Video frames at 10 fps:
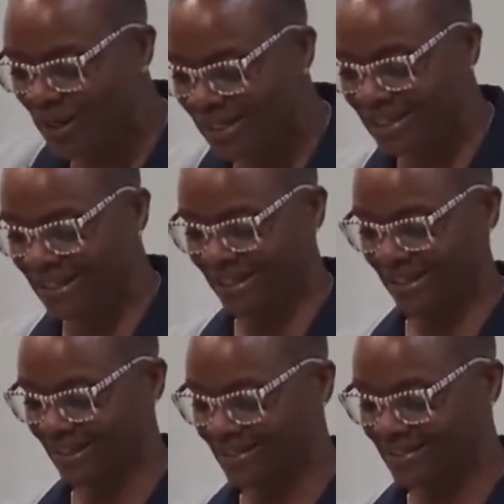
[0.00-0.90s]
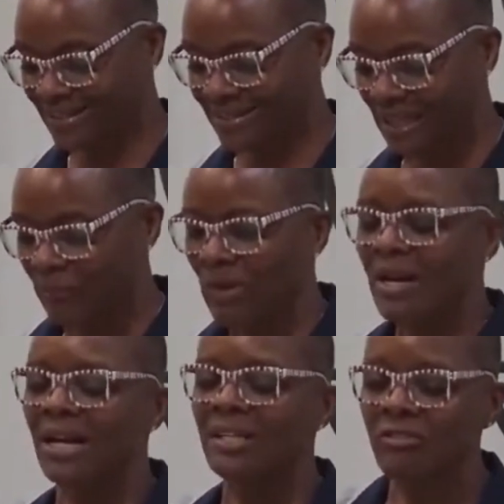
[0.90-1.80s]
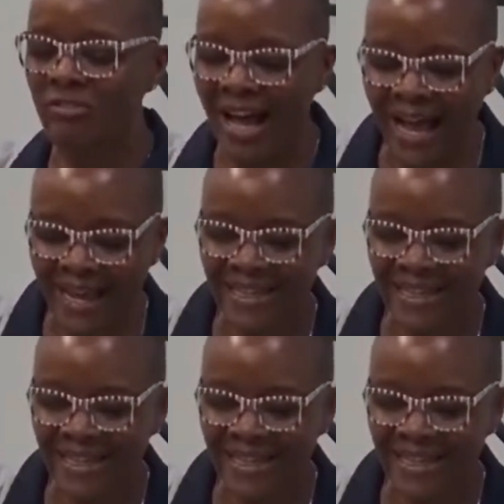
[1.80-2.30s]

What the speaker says: it is. A divine